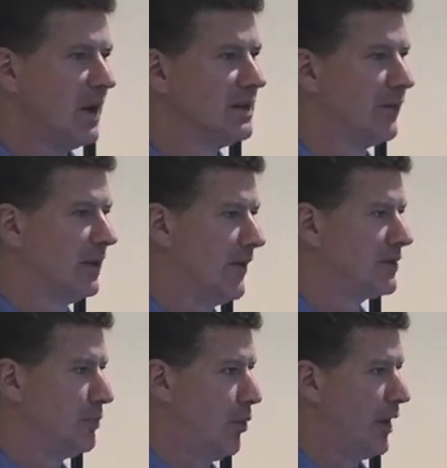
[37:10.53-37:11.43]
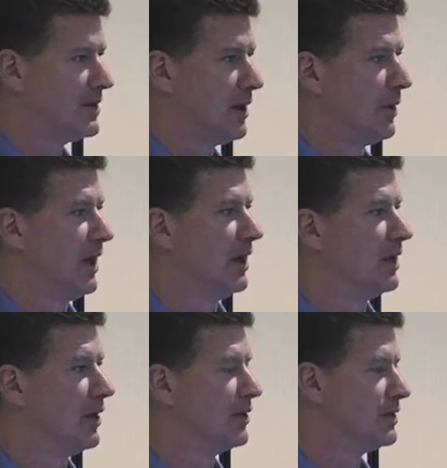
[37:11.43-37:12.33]
different levels of points, and I'll be getting
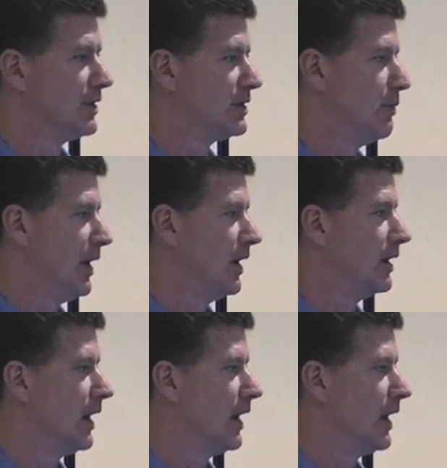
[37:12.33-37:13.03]
into those in just a minute.